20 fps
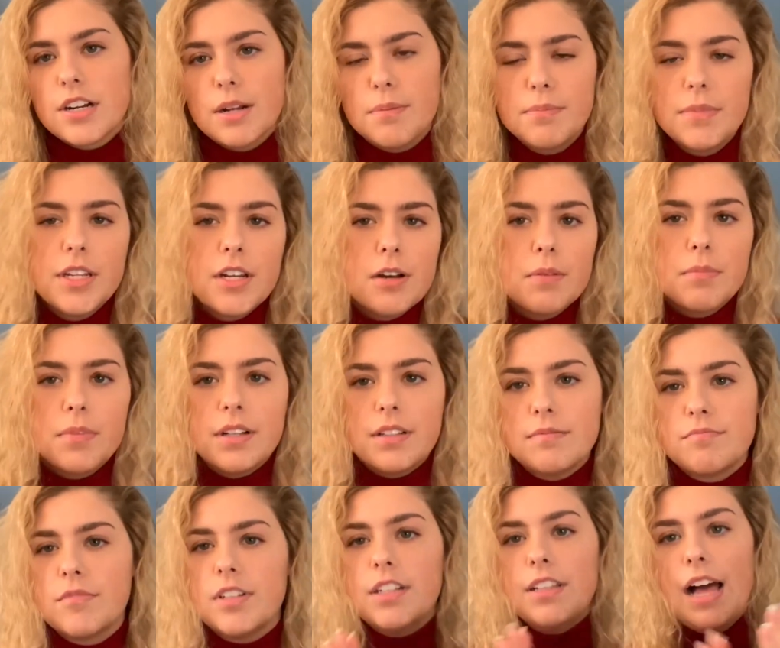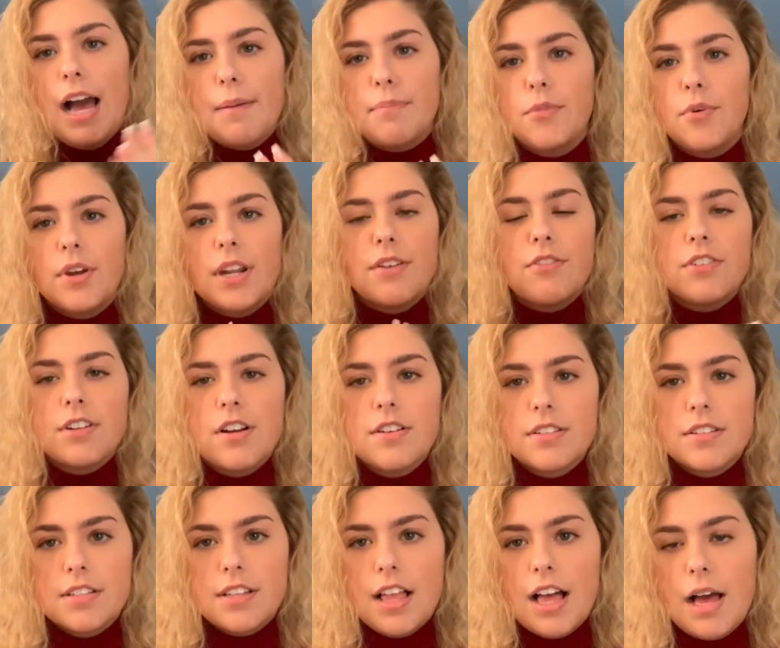I'm clapping when everyone else
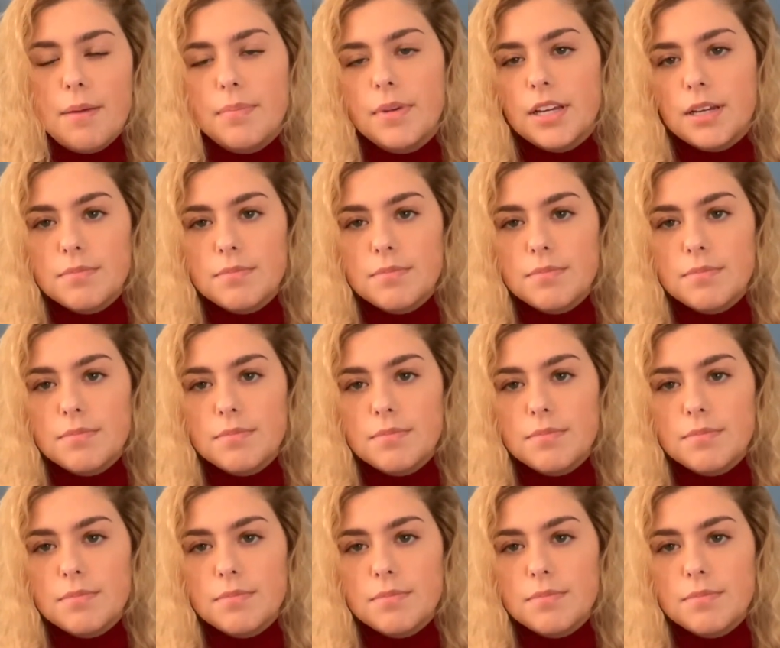is clapping.